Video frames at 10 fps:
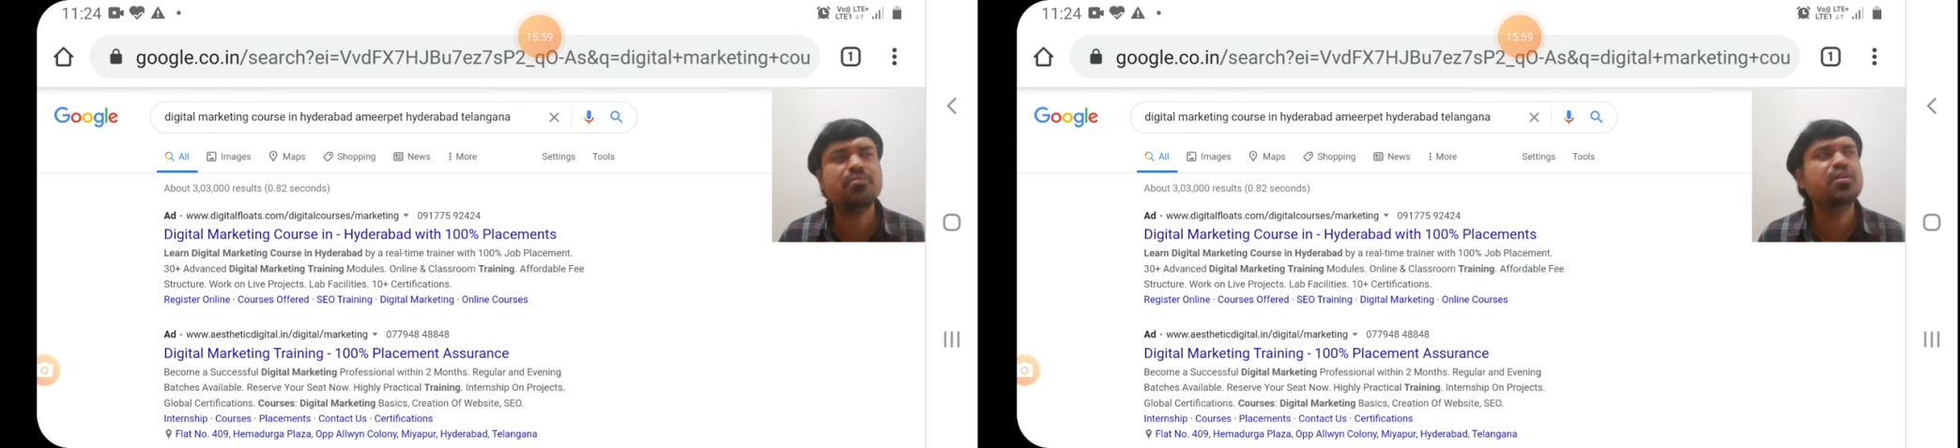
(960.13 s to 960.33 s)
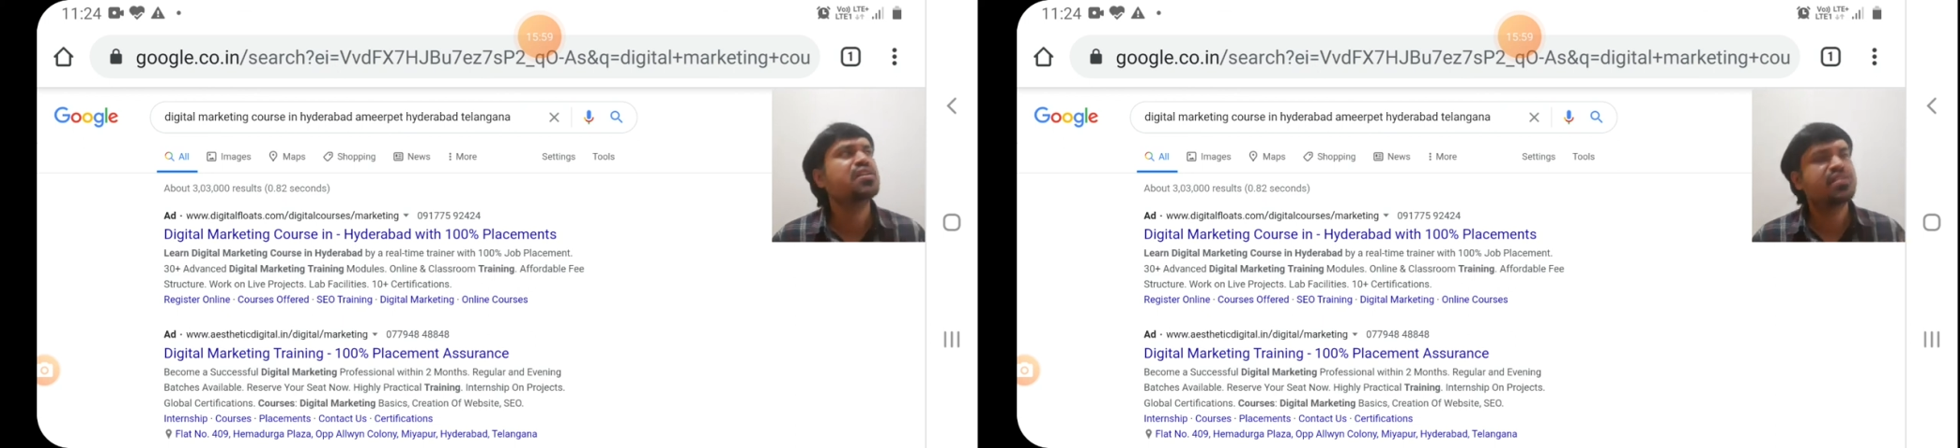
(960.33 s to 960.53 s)

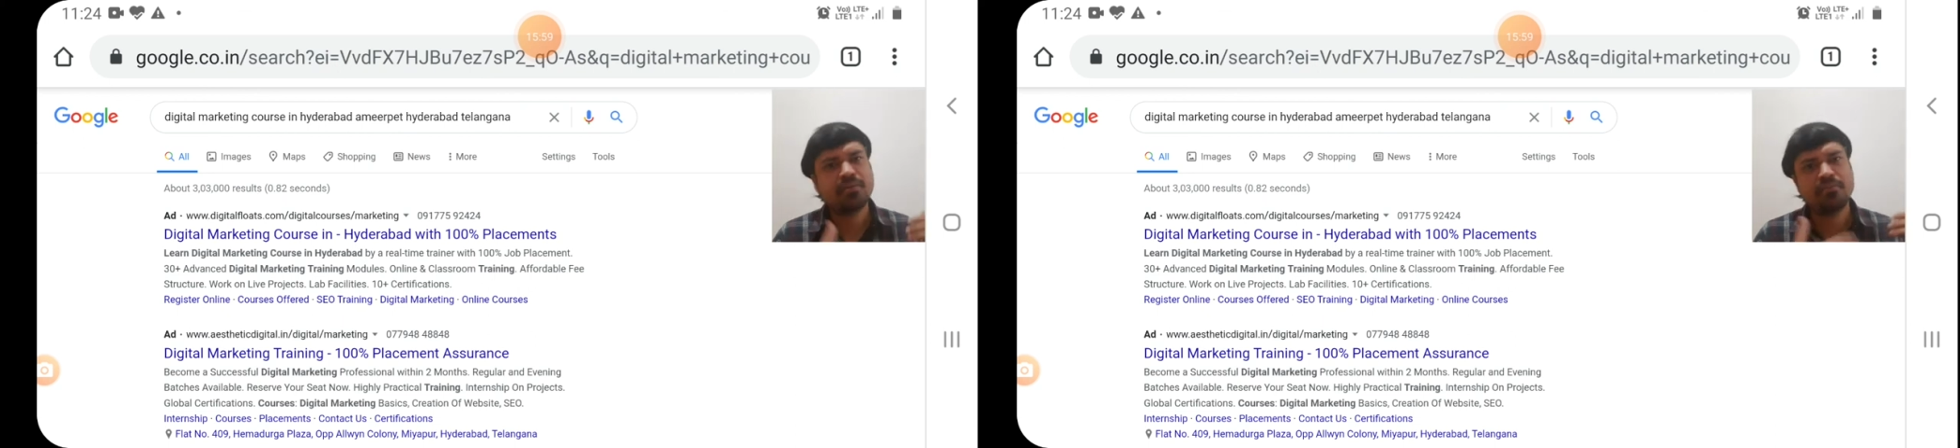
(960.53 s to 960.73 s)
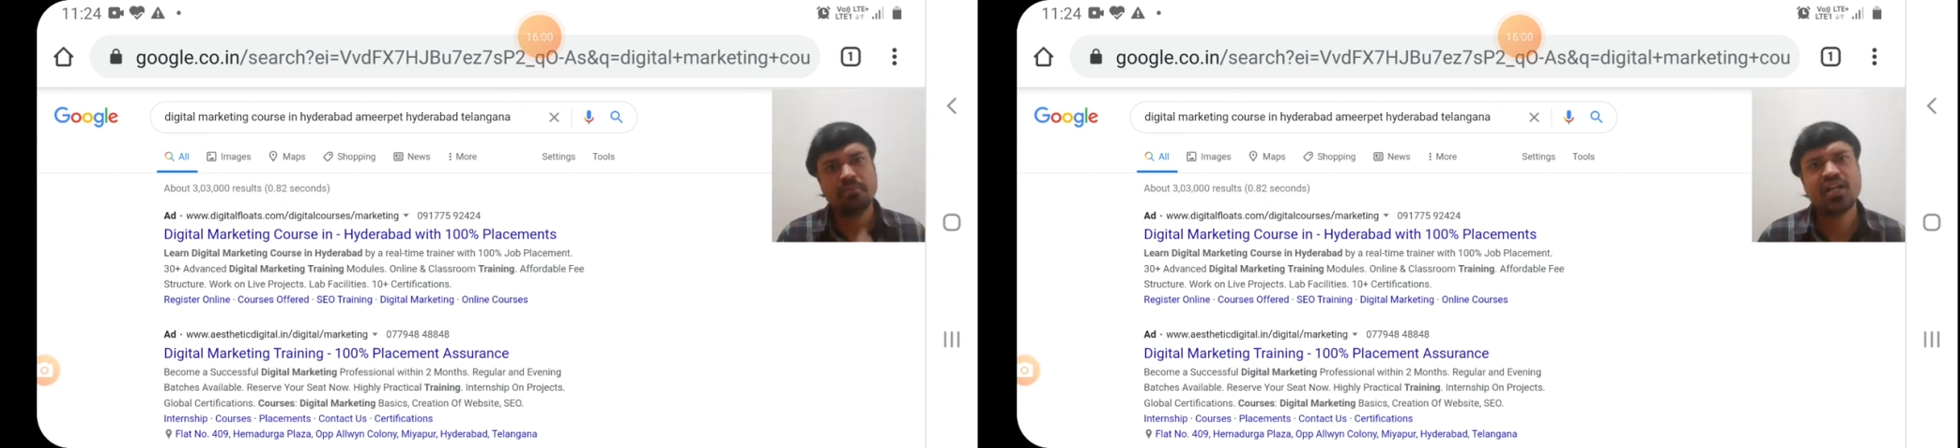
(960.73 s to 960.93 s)

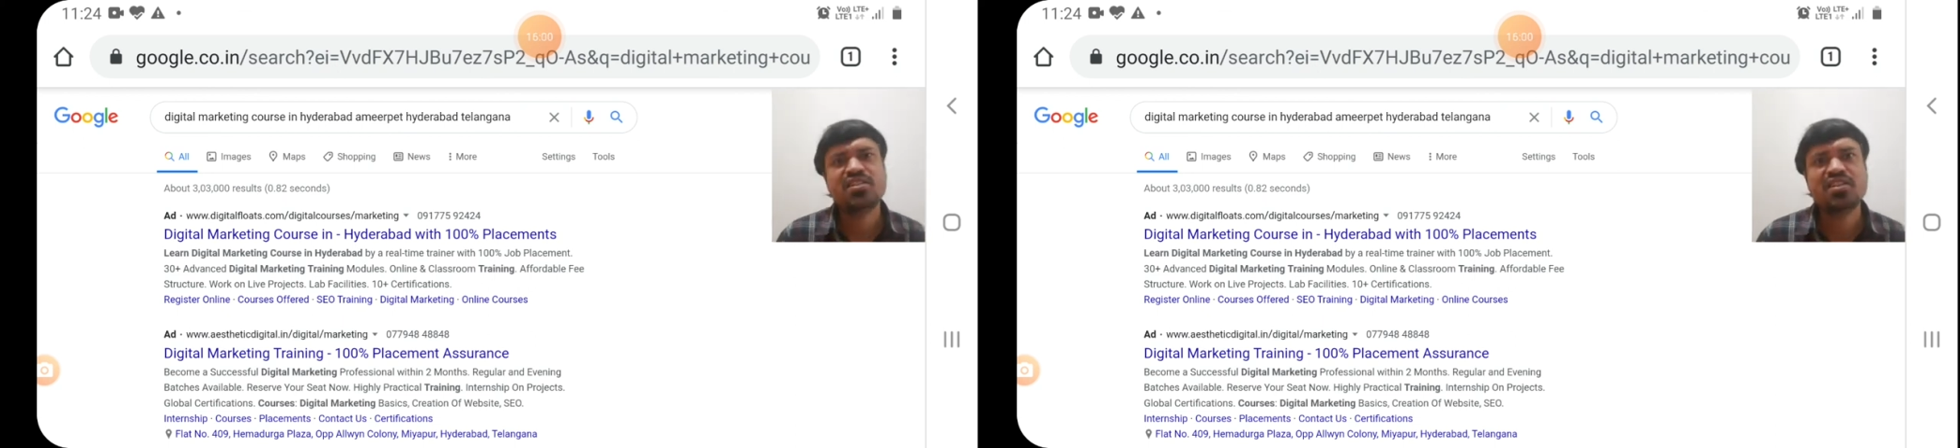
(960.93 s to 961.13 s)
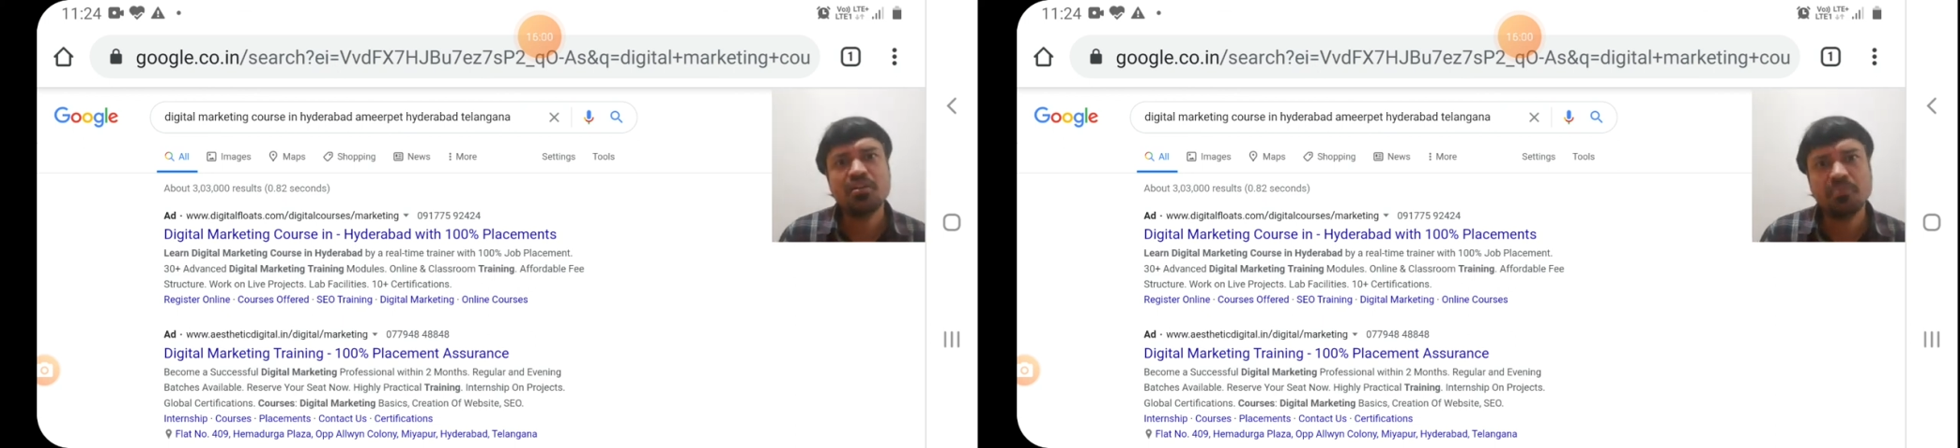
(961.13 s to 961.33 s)
some months
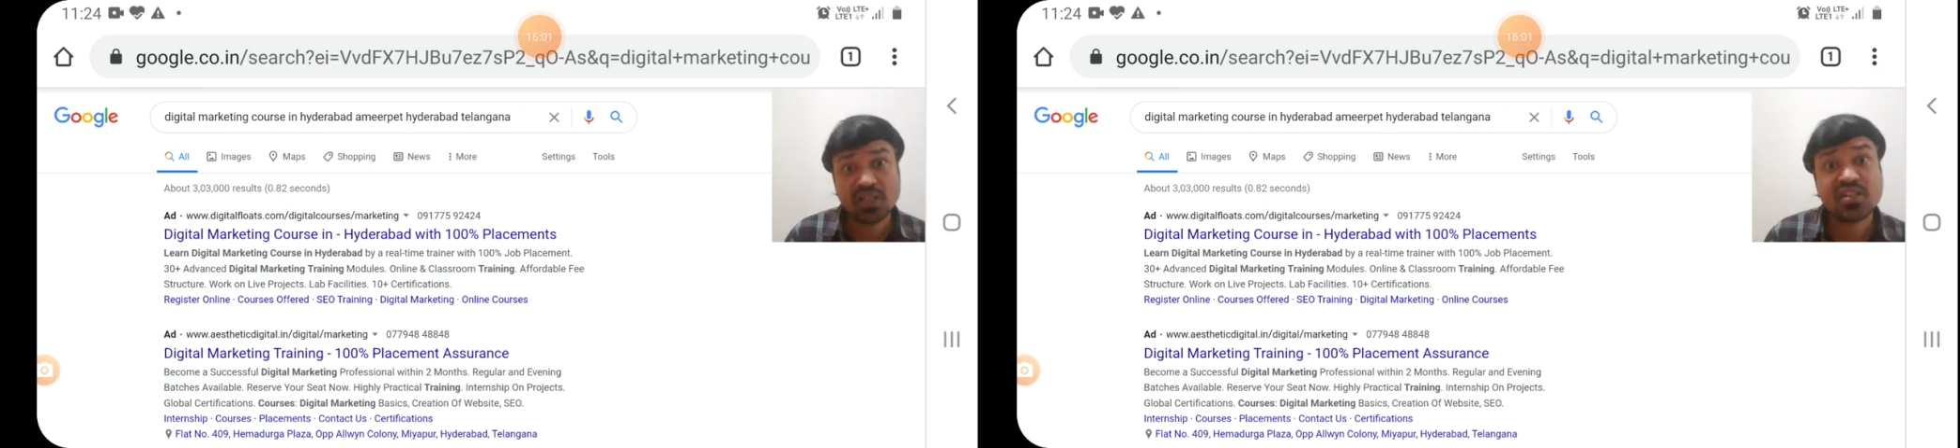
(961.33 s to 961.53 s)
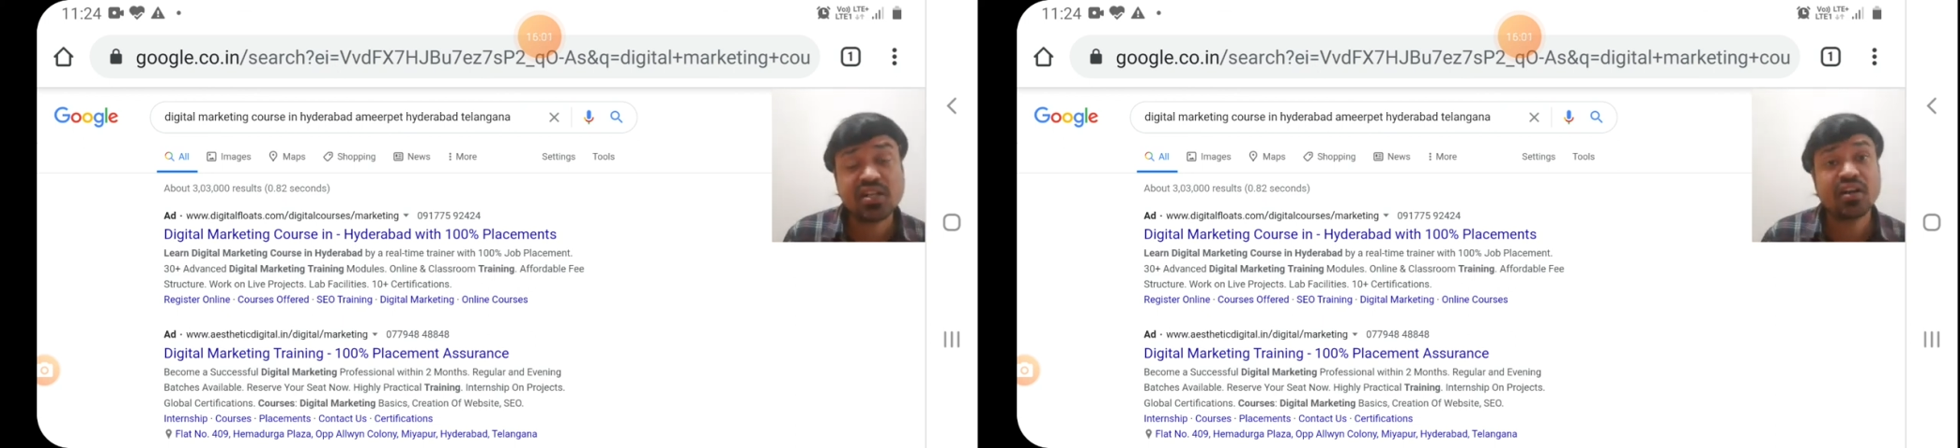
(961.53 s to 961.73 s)
and months in